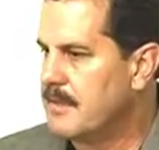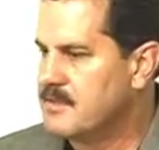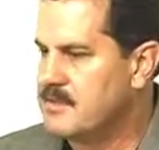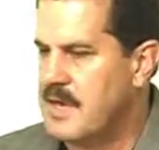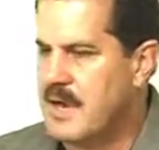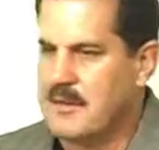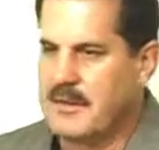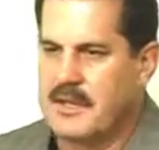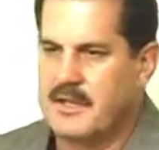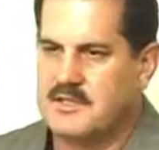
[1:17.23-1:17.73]

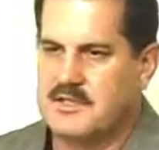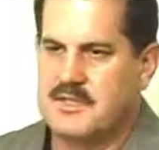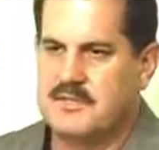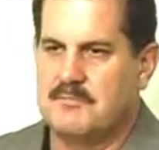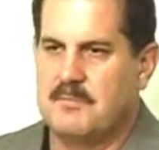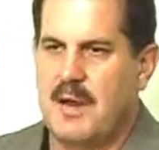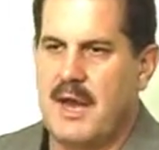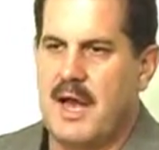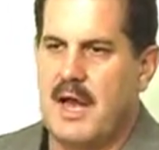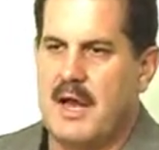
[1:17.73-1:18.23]
It's not because
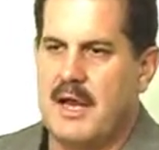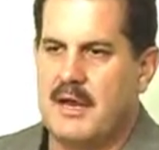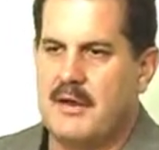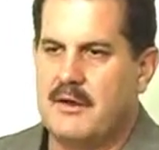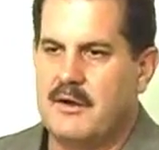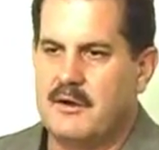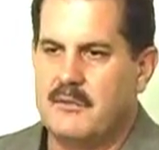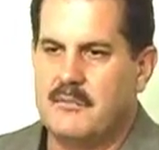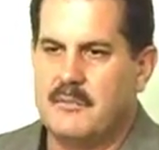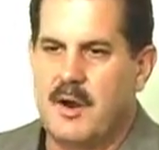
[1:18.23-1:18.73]
he's
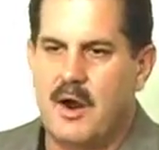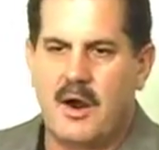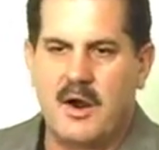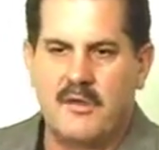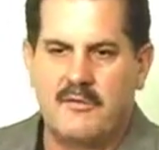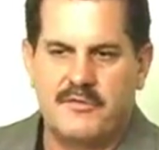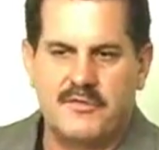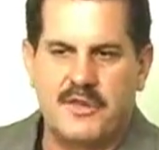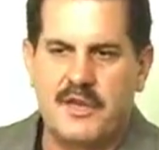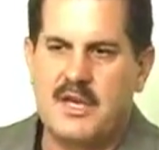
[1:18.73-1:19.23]
blind or
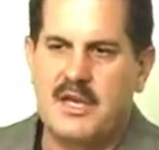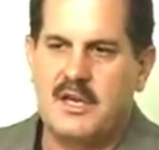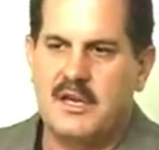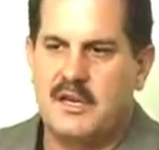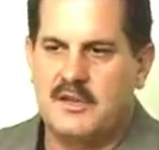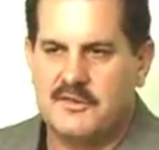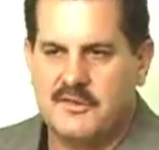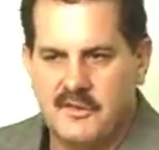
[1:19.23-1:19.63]
hard of seeing.